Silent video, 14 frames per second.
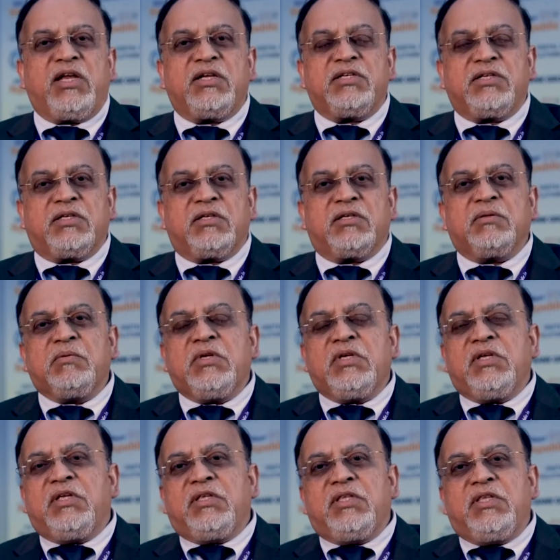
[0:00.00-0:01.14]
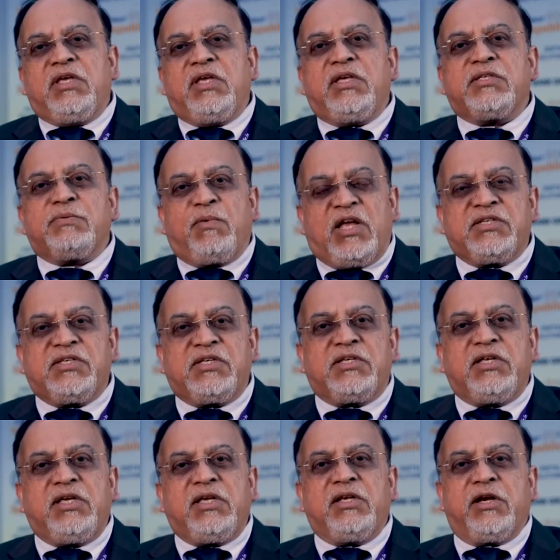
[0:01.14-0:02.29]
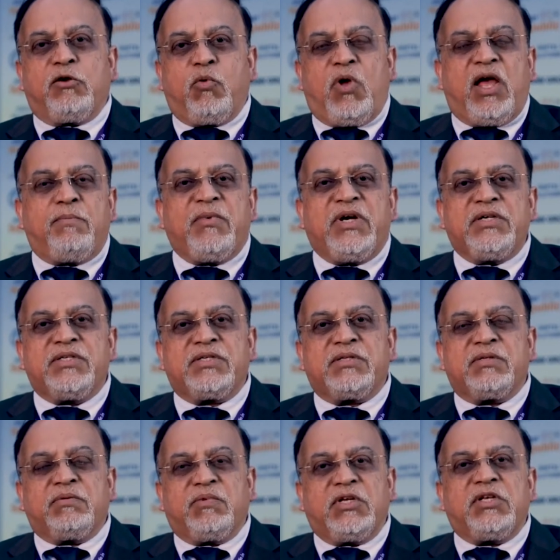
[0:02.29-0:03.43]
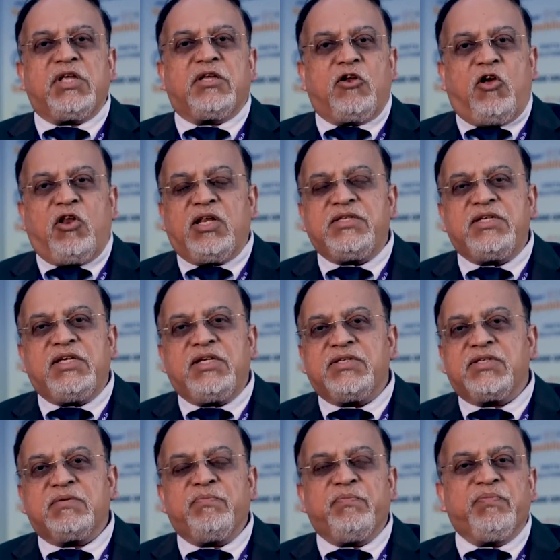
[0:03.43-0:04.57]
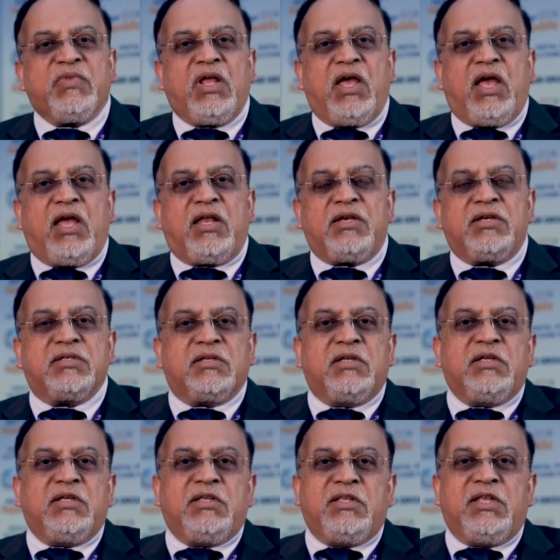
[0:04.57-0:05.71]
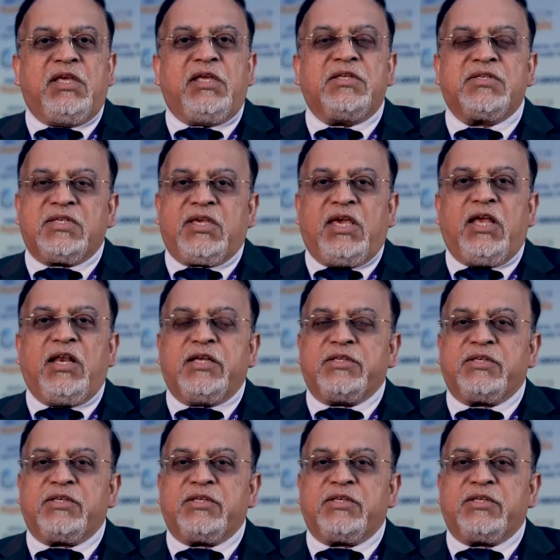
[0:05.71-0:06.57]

that the smart city requirements, the technologies and the scale